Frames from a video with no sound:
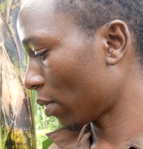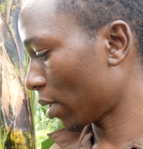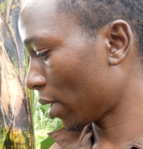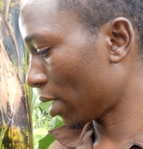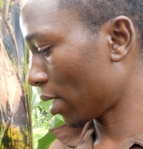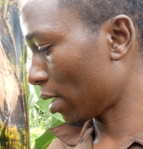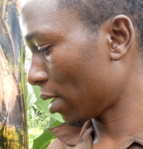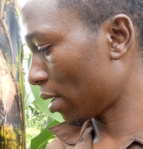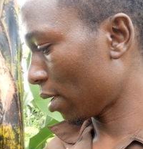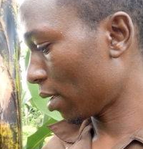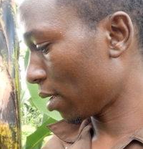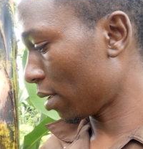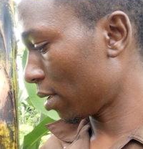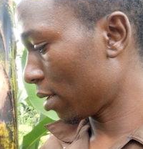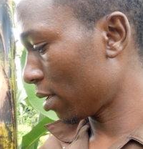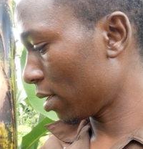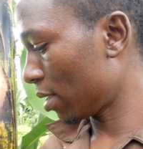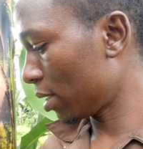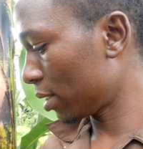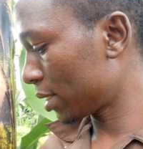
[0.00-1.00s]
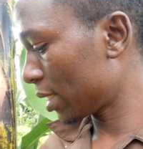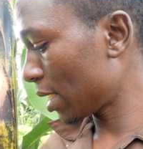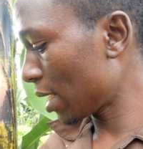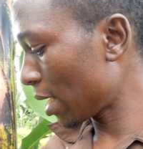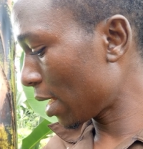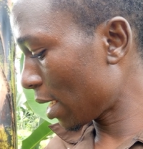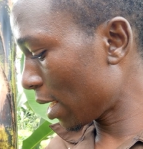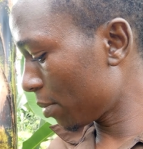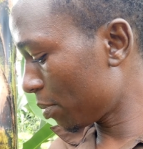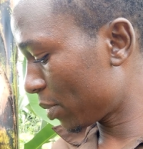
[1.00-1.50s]
uh, it
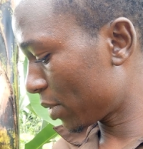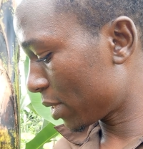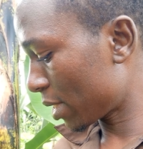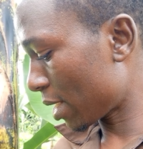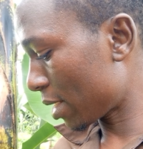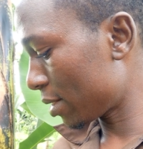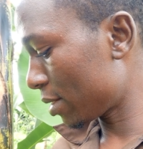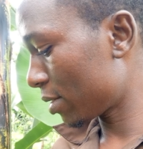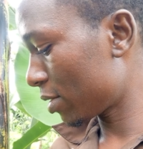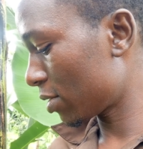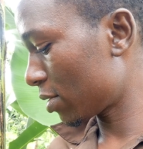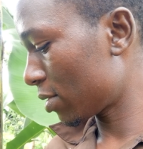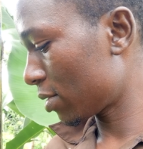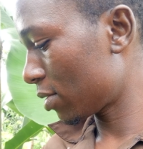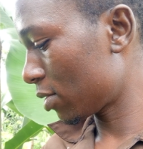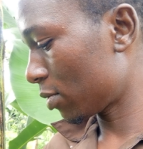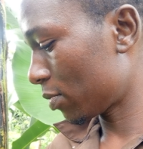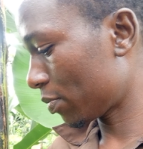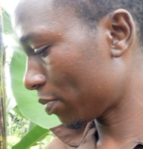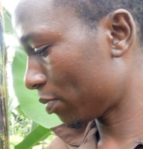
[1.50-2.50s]
helps us